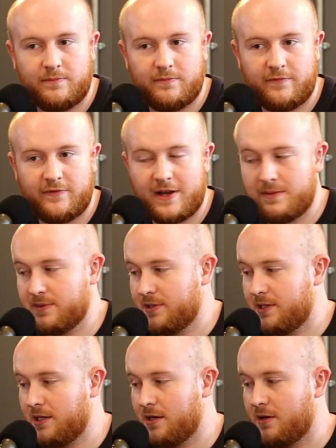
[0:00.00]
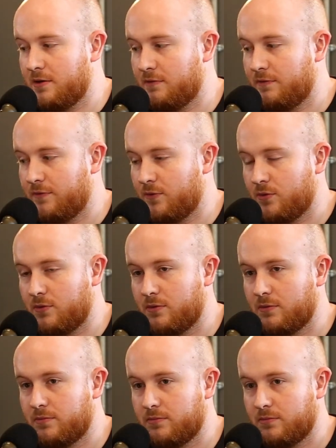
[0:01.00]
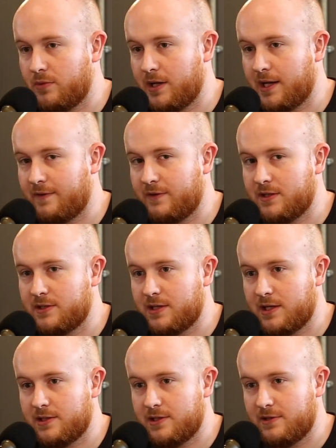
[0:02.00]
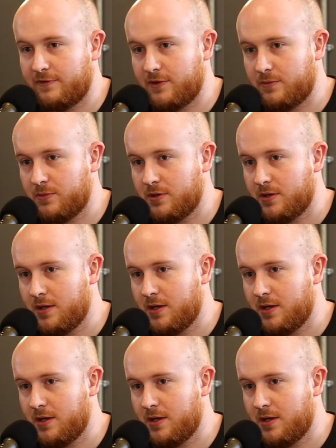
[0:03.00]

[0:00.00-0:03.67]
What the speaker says: famously known for where Gavin and Stacey's filmed.